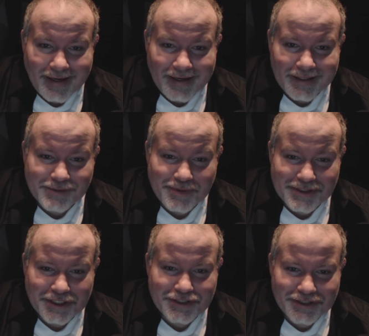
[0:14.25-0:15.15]
uh his
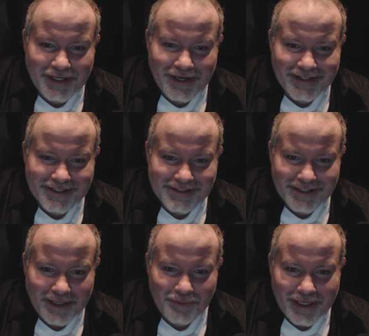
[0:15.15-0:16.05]
position at the
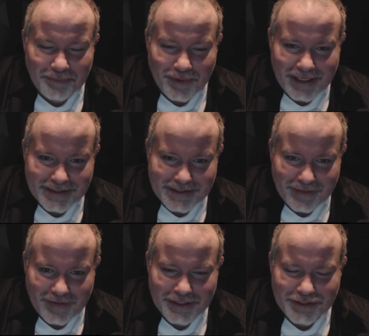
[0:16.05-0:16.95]
Celebrity Apprentice
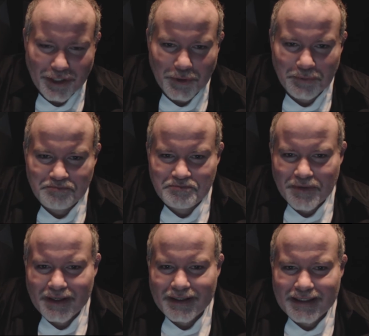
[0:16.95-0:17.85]
TV show
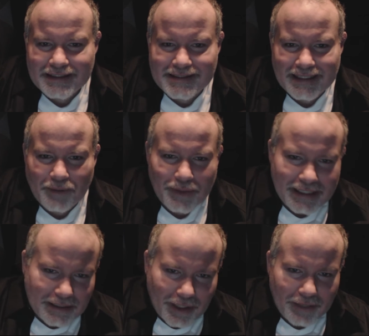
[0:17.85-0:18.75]
and saying that we
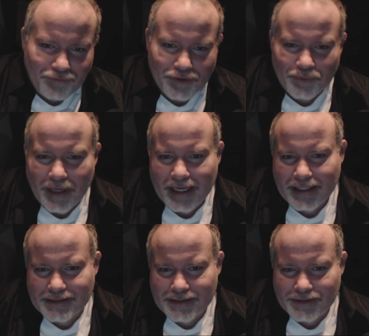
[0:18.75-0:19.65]
need to pray for the
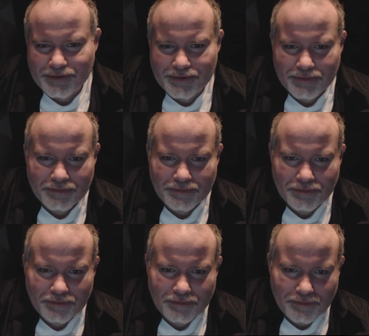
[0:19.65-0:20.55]
ratings because
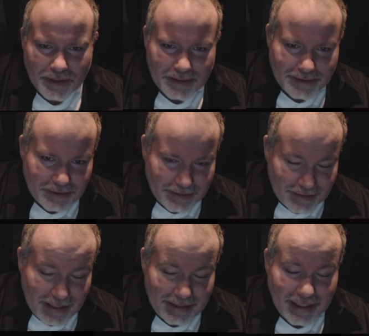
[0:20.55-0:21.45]
when
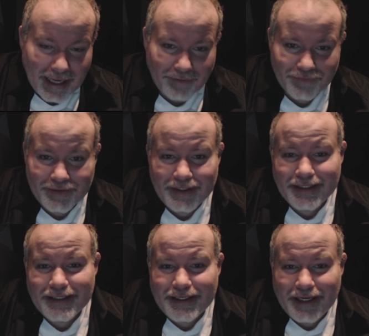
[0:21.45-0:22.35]
he left
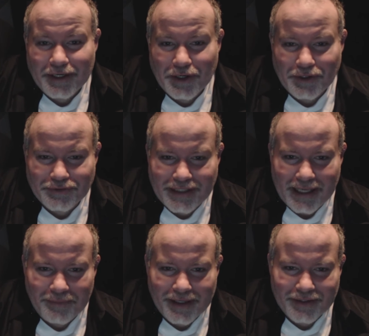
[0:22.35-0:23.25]
and Arnold
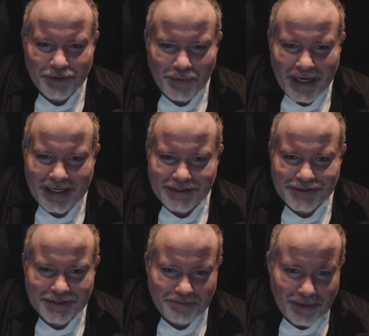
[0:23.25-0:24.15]
came in, the
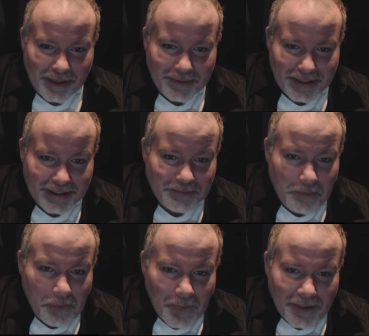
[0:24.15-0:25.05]
ratings just
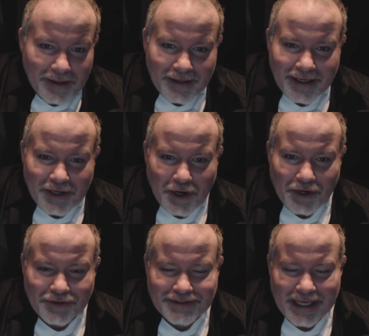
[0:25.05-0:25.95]
plummeted. And
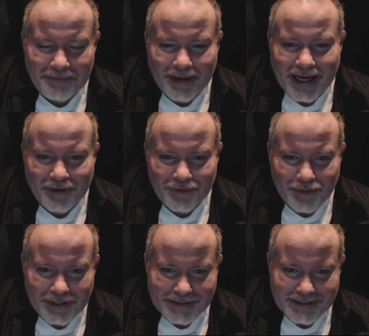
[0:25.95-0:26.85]
Arnold came back
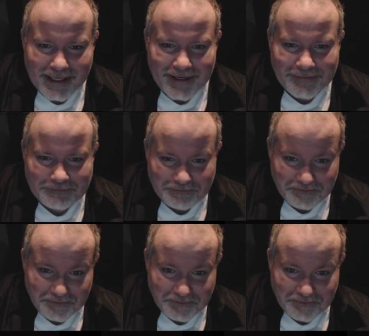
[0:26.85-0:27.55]
with his uh,